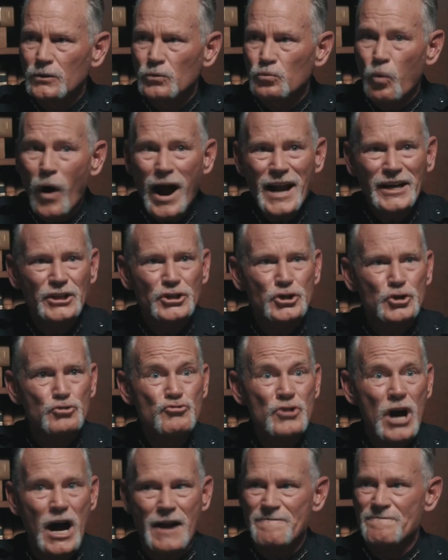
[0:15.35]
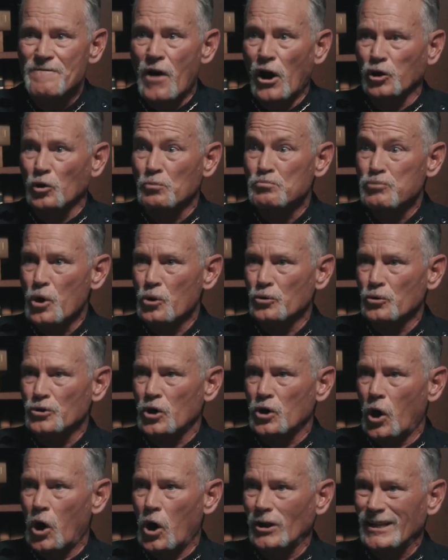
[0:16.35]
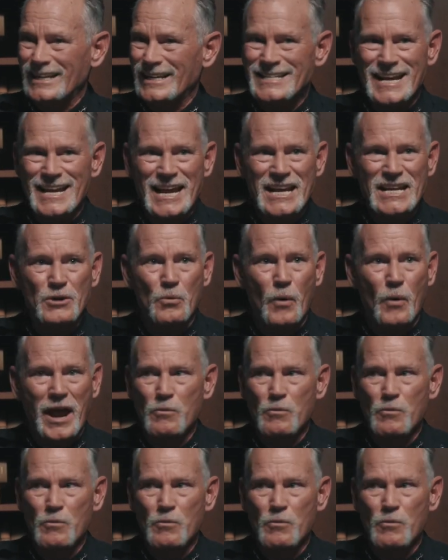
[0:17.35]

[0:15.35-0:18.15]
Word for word: Why did you not follow protocol in any way